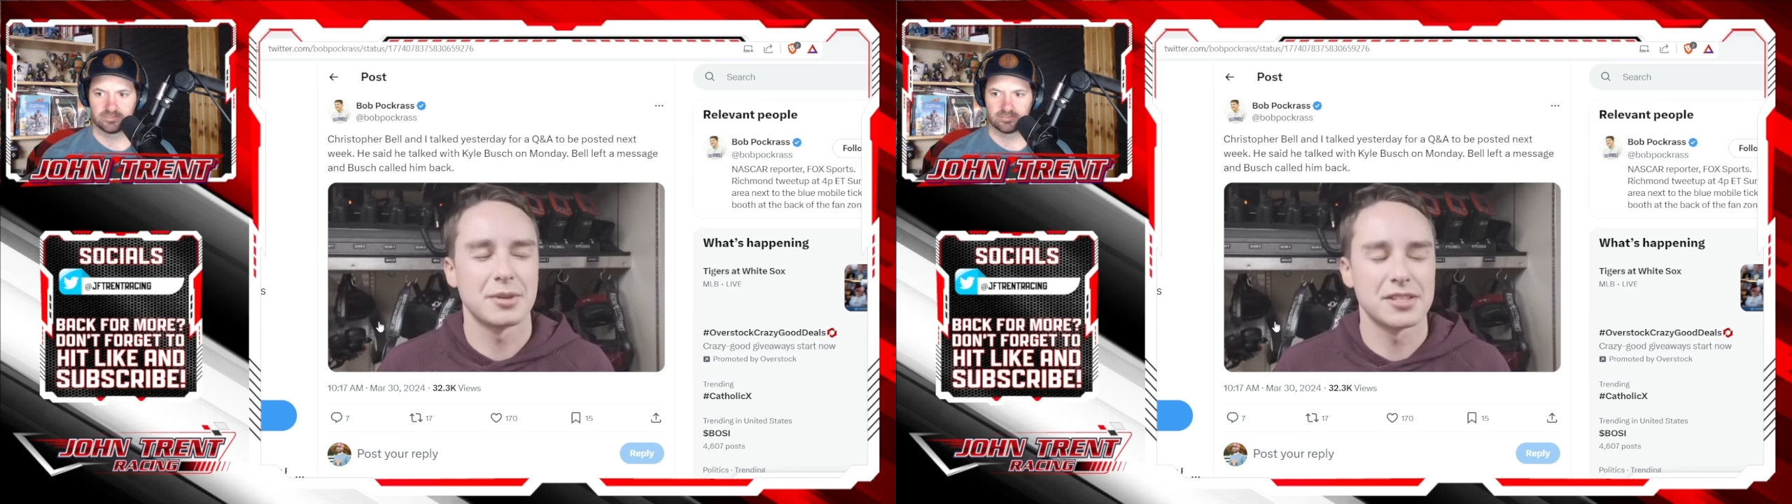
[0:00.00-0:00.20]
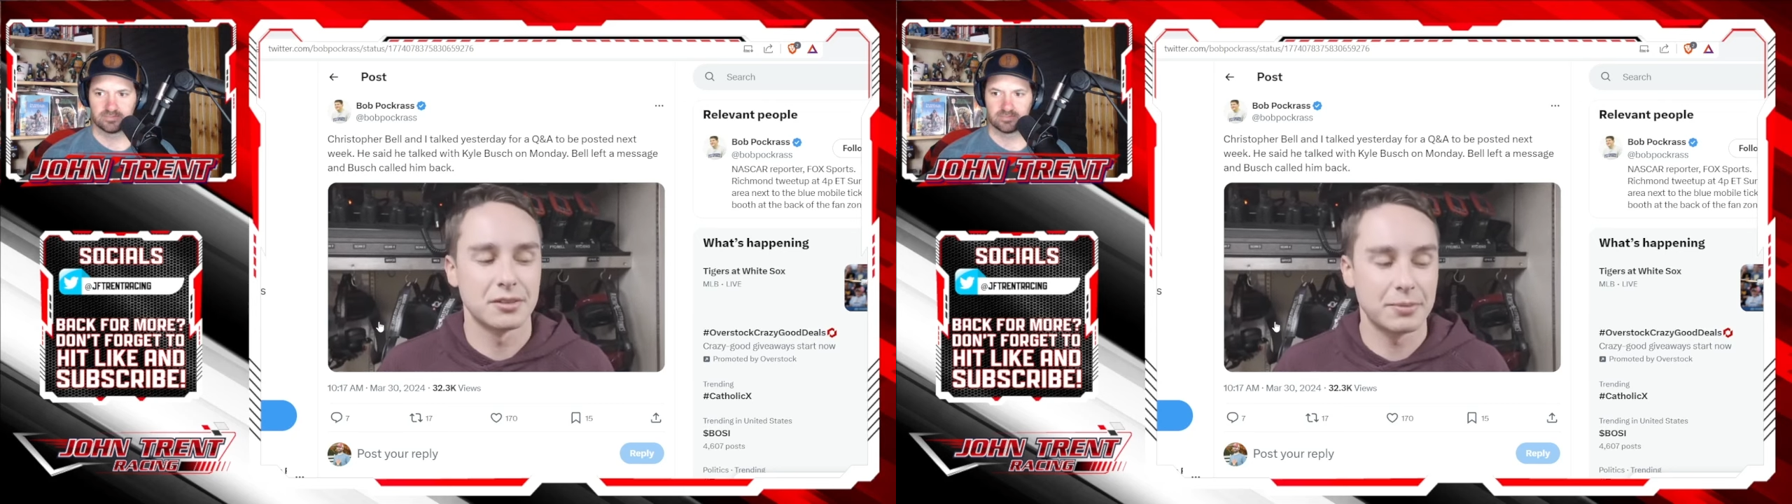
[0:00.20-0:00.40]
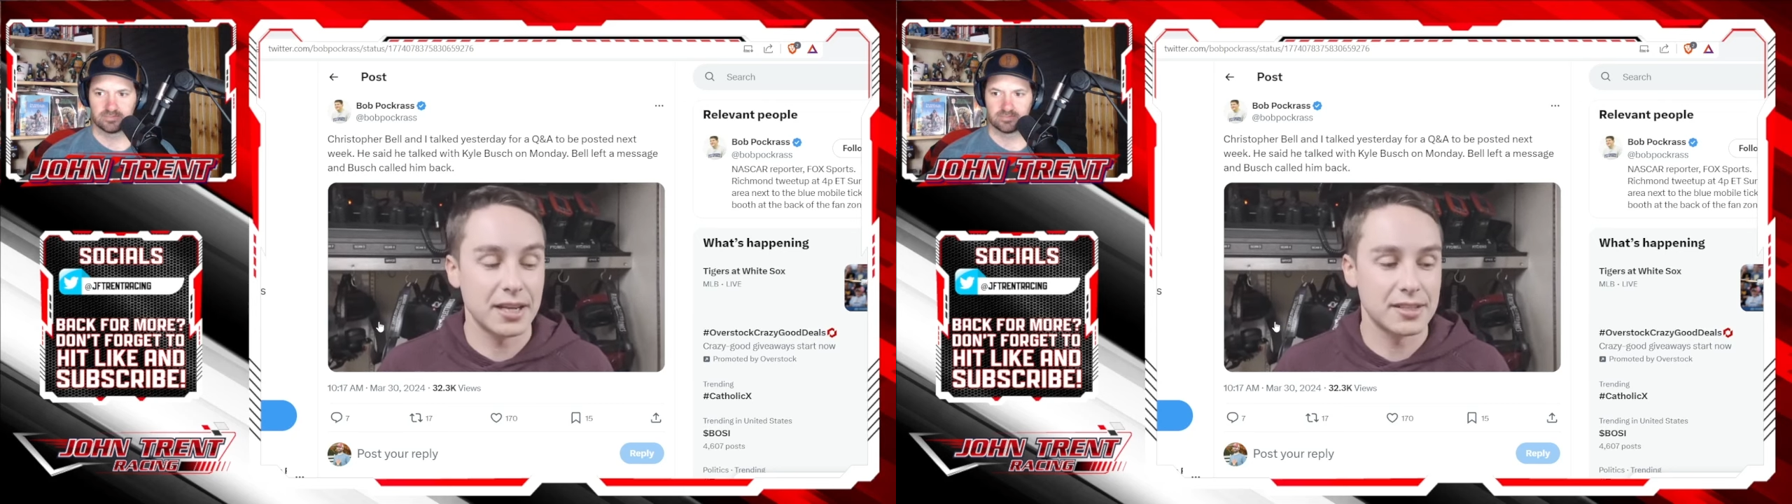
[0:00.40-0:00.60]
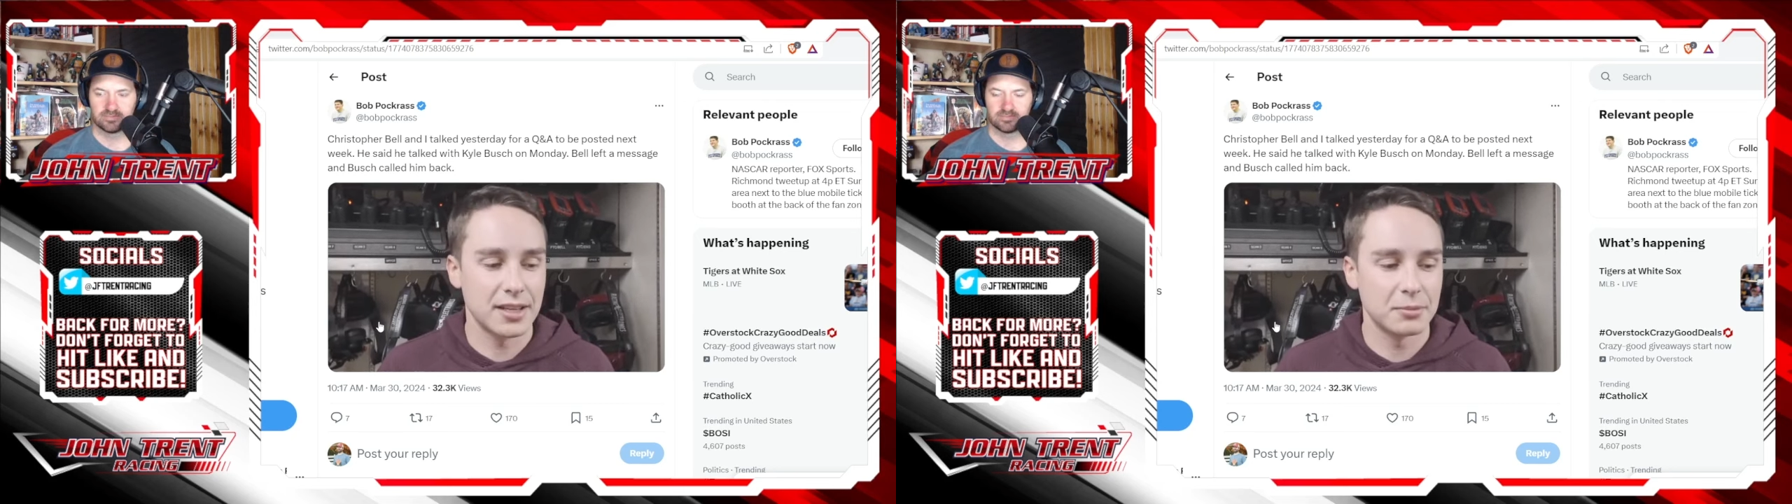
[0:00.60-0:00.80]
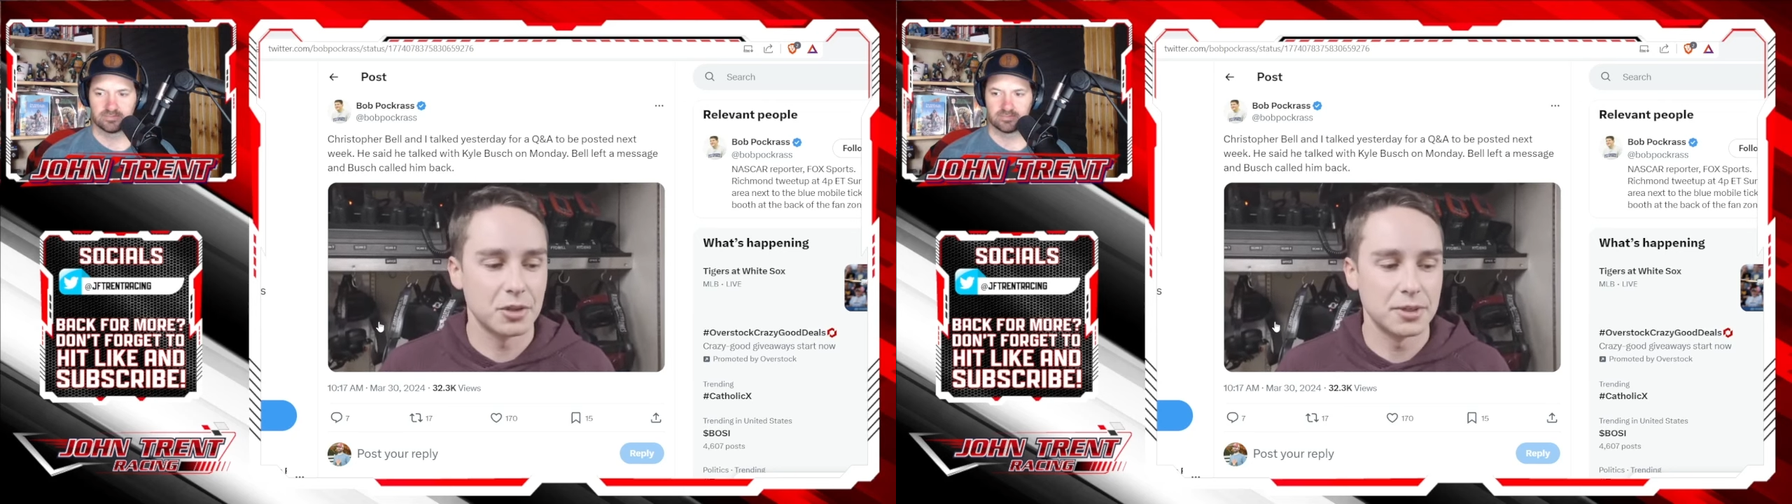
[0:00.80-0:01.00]
take myself back
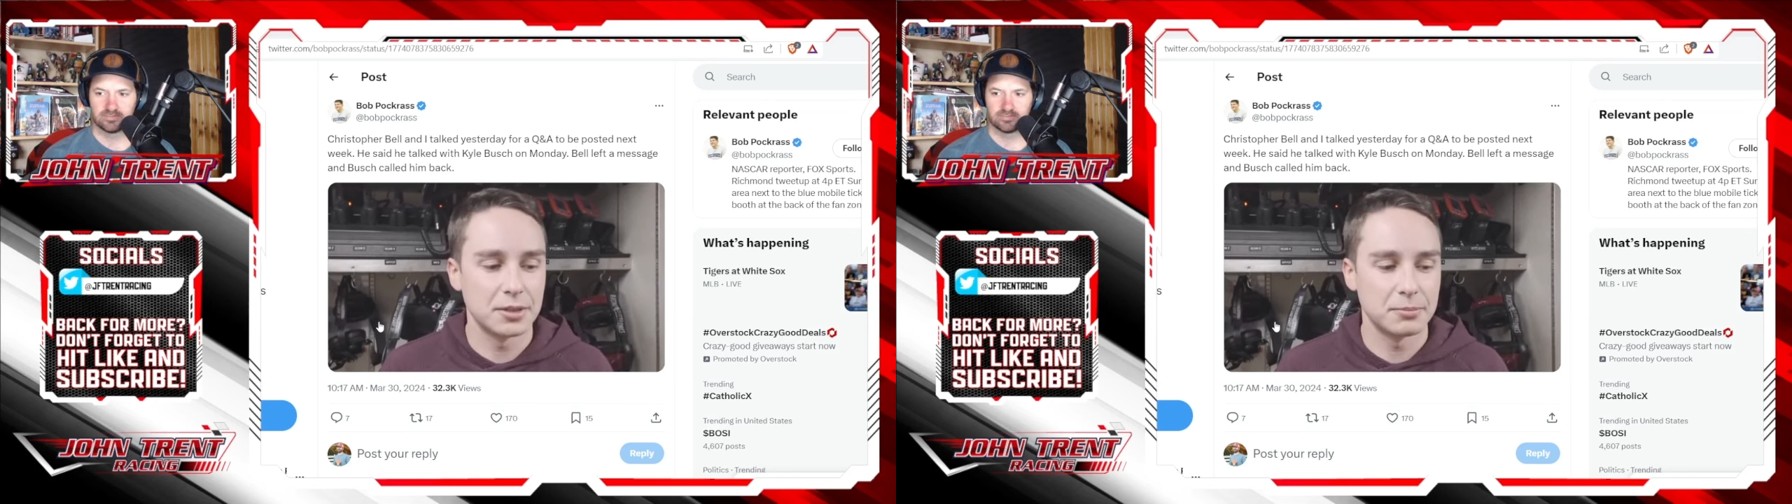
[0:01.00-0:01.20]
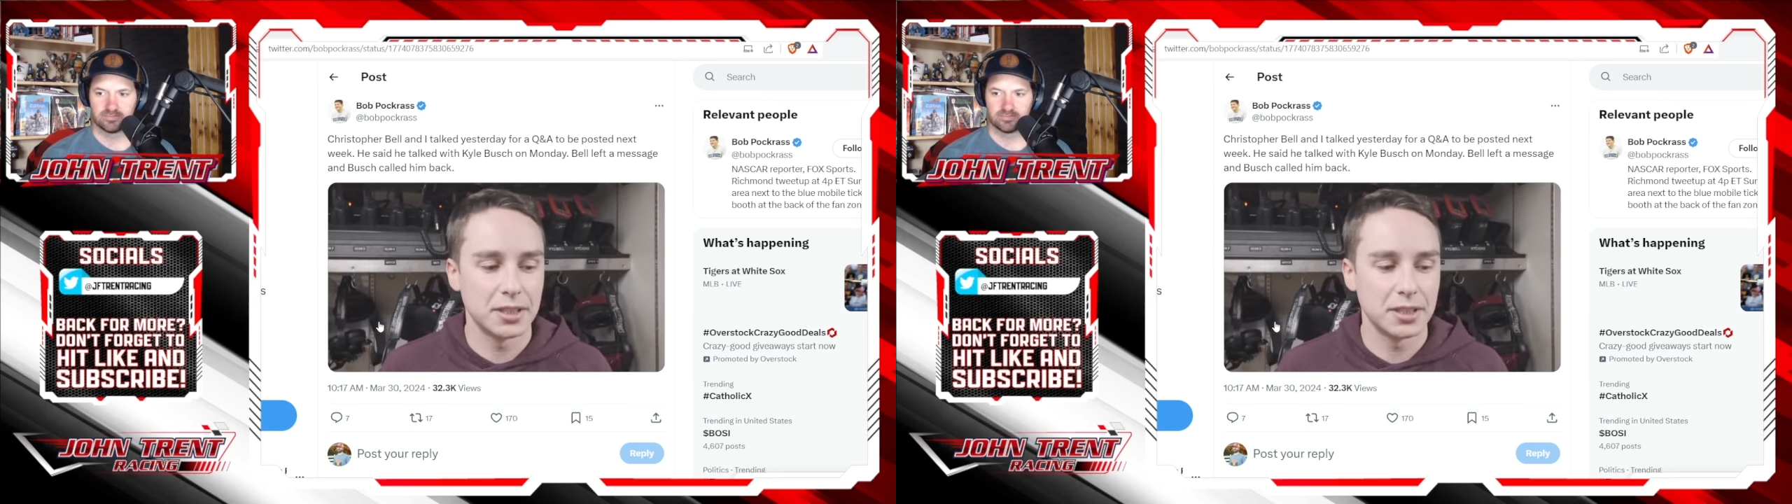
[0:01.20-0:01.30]
to that moment,